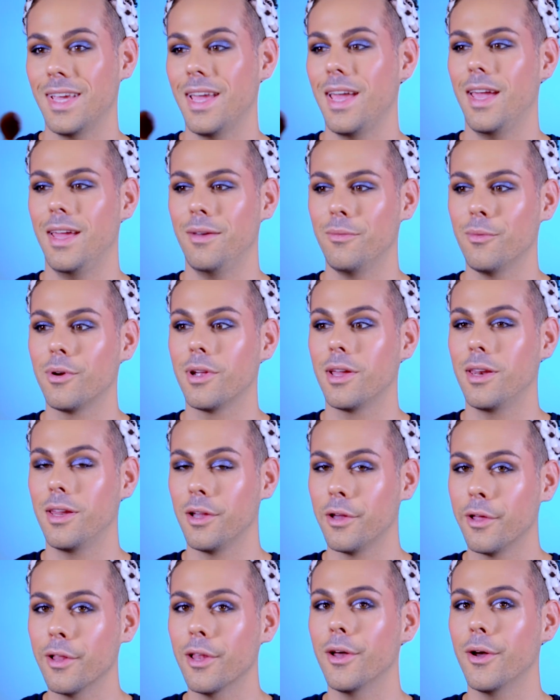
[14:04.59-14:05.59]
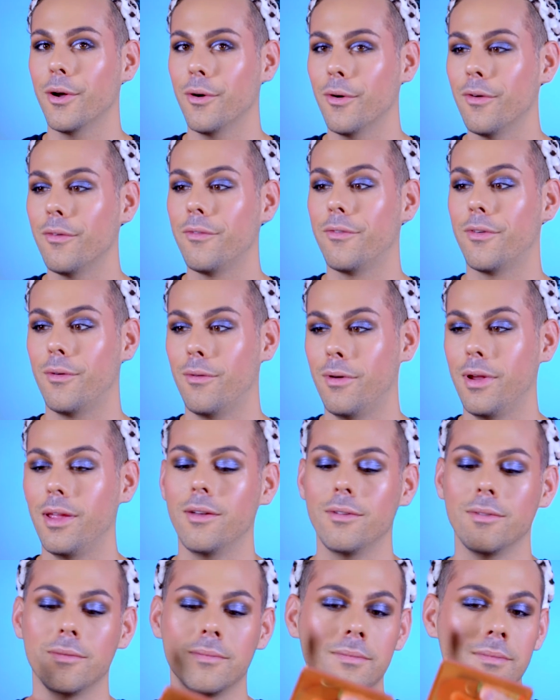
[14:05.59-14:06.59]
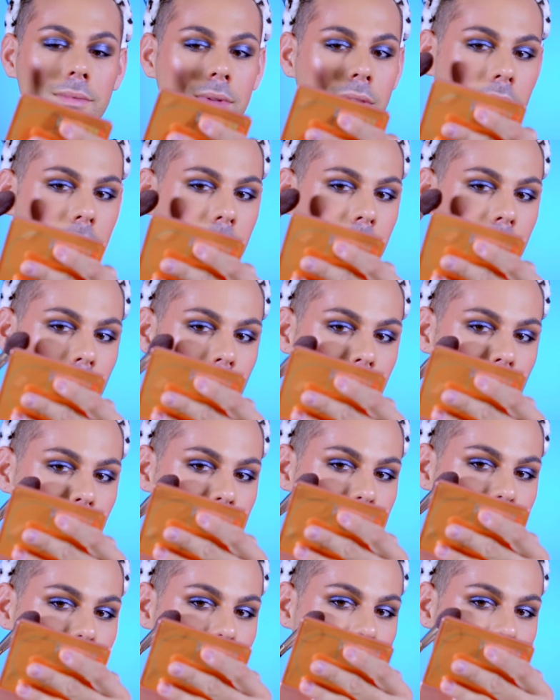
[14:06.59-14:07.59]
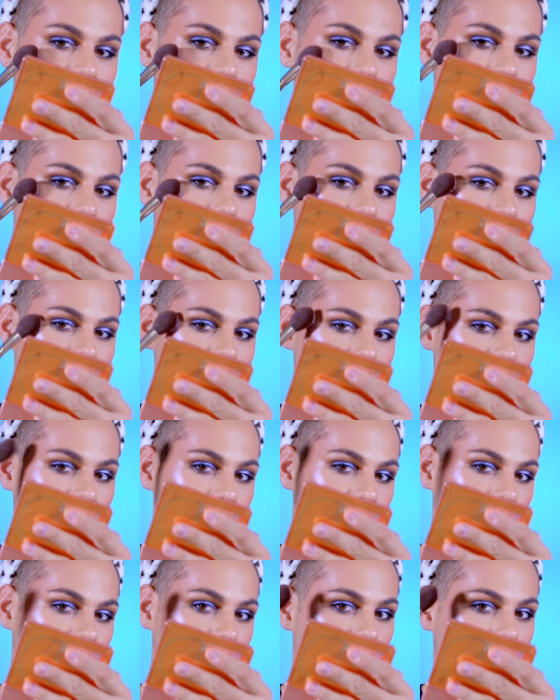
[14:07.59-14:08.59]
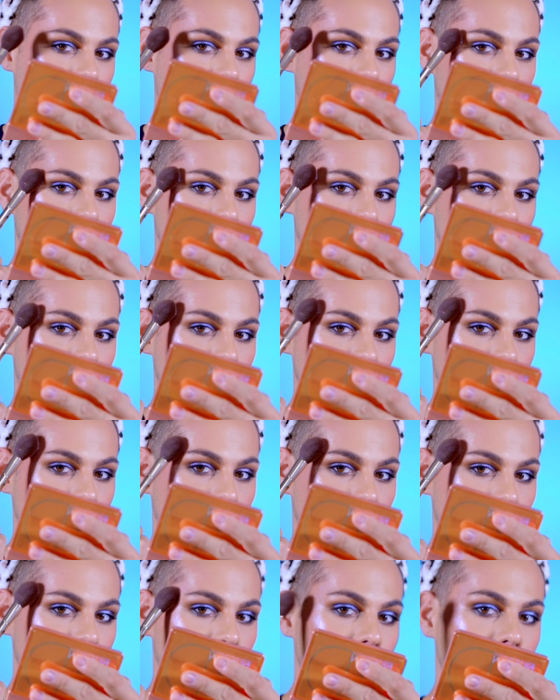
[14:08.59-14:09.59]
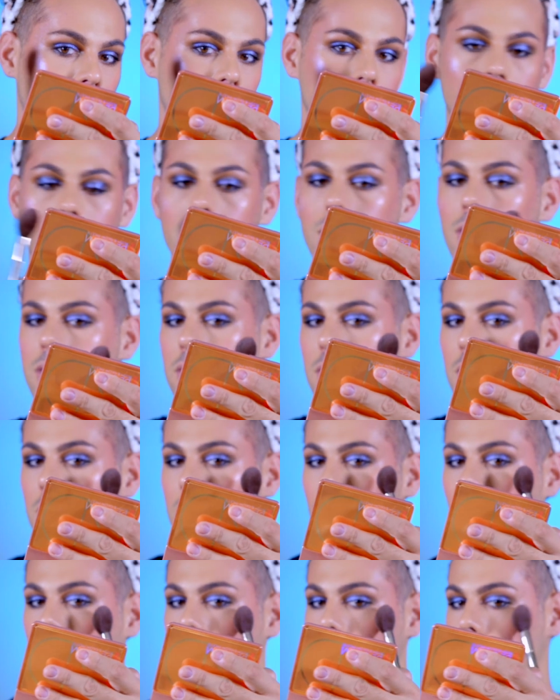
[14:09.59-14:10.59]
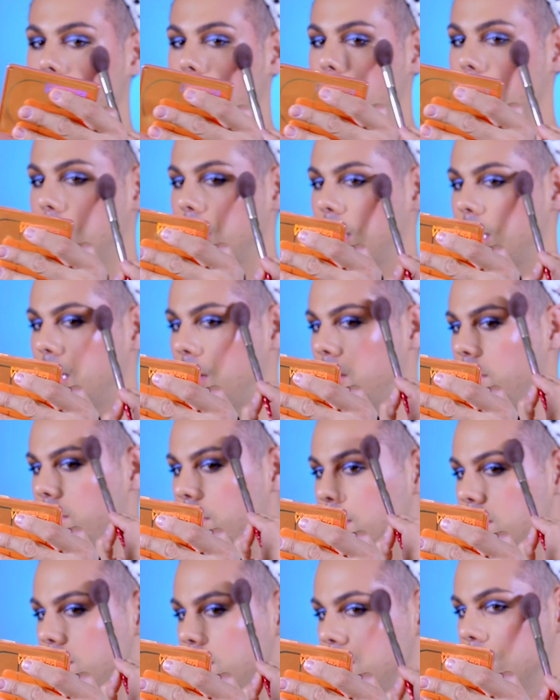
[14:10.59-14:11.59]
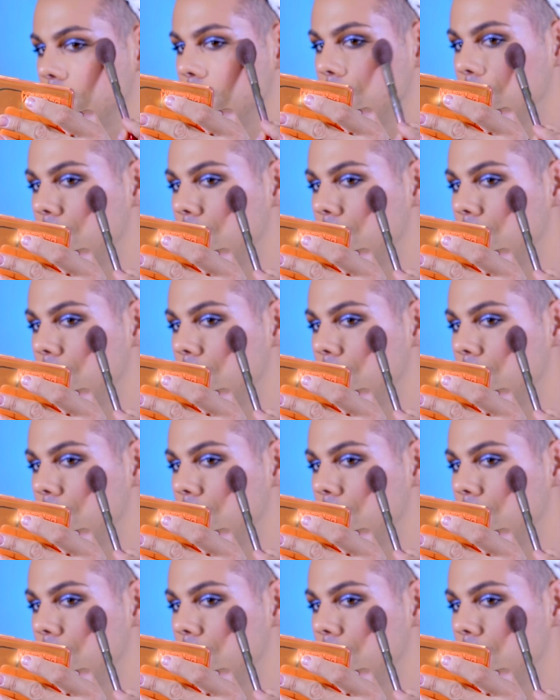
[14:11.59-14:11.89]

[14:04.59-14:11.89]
and we're gonna glow for real. I'm just gonna start tapping that on to like the highlight areas.